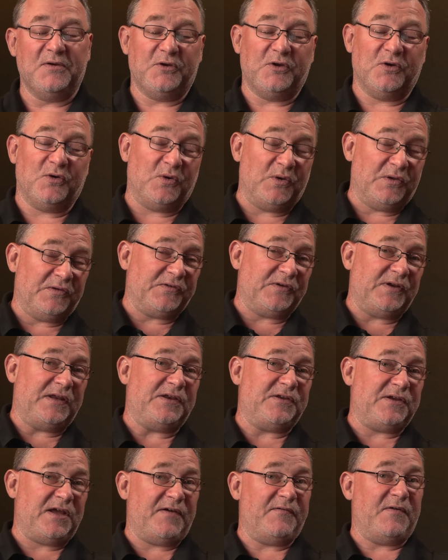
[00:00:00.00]
You also
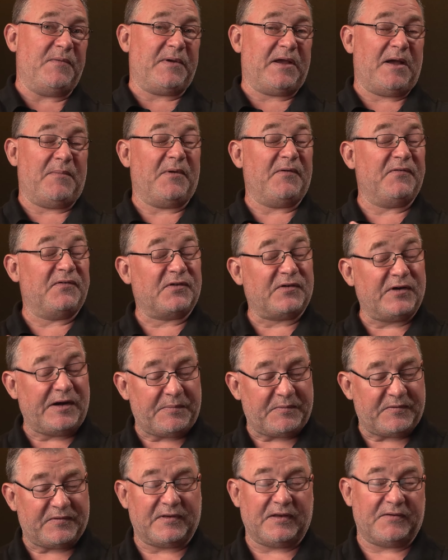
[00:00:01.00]
need to have a couple of
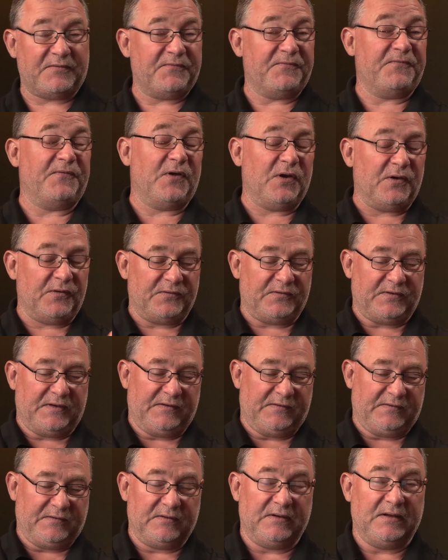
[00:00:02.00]
scripts that follows
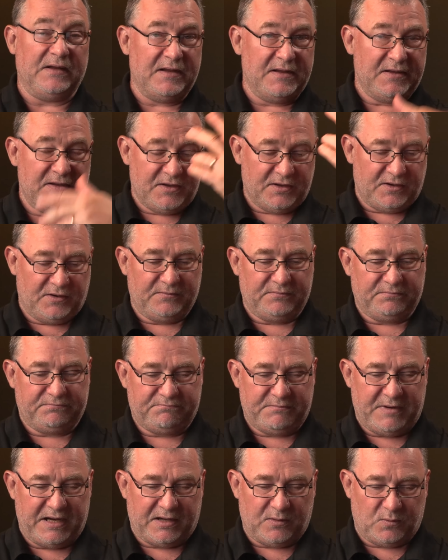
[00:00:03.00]
this and
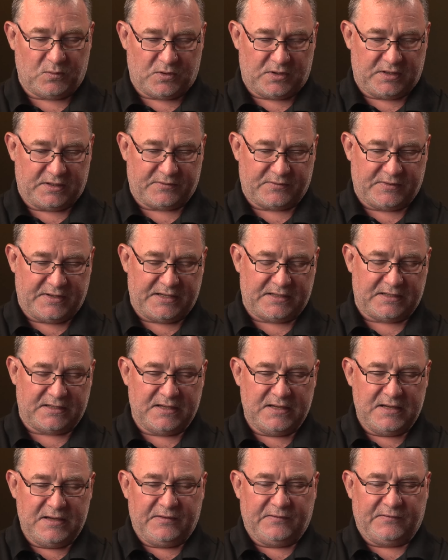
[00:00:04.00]
make it work, right?
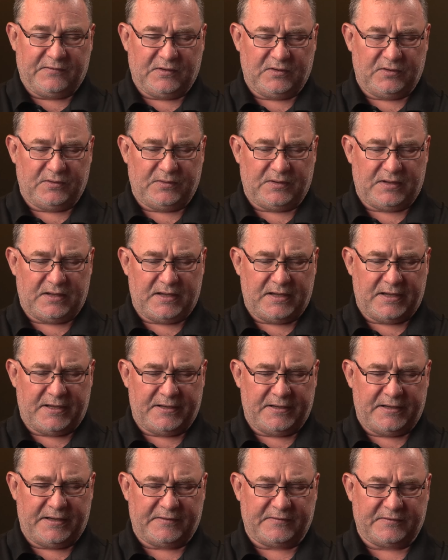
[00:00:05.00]
So
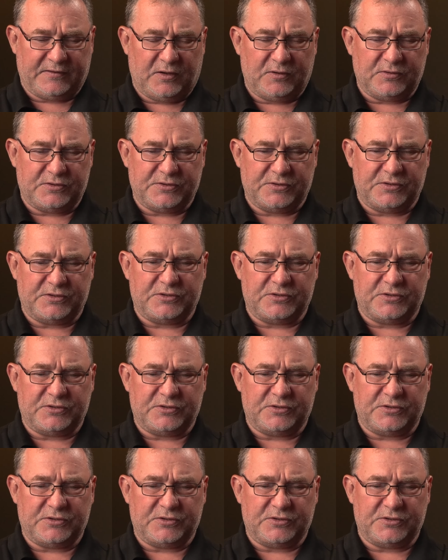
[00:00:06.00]
let's go to the